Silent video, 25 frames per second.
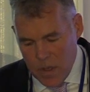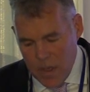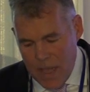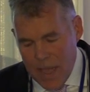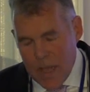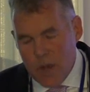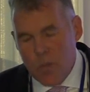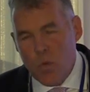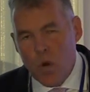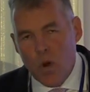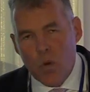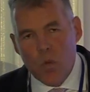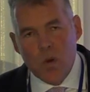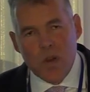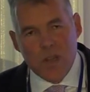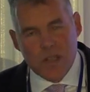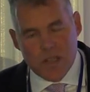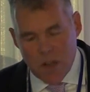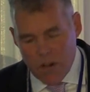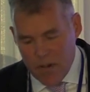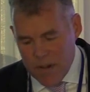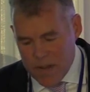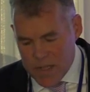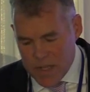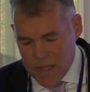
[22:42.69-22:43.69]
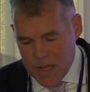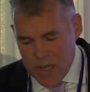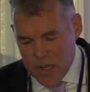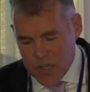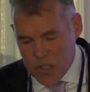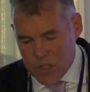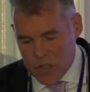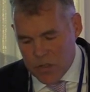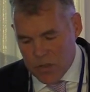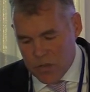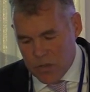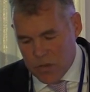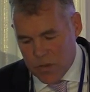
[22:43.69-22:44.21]
And what was our
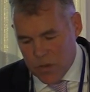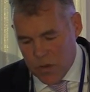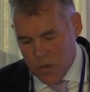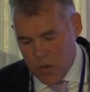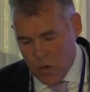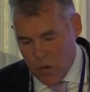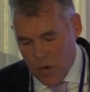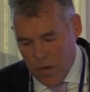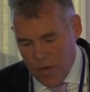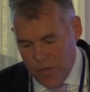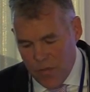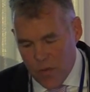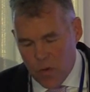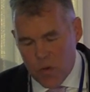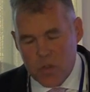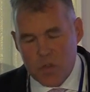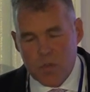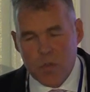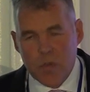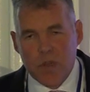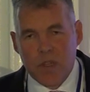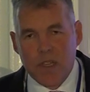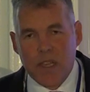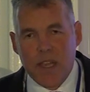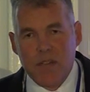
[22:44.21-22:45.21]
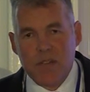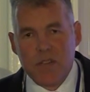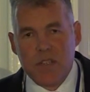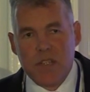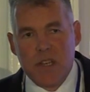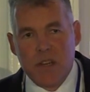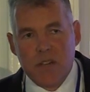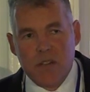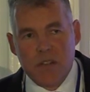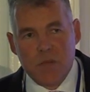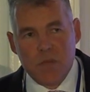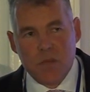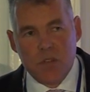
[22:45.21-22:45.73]
international law enforcement
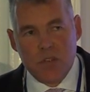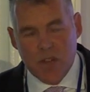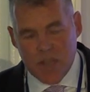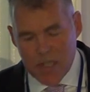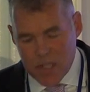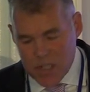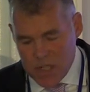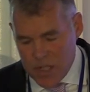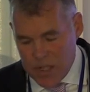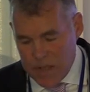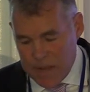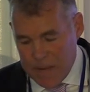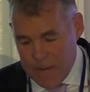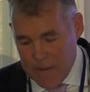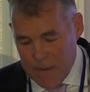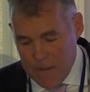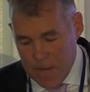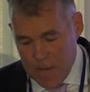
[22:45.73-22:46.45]
counterterrorism strategy?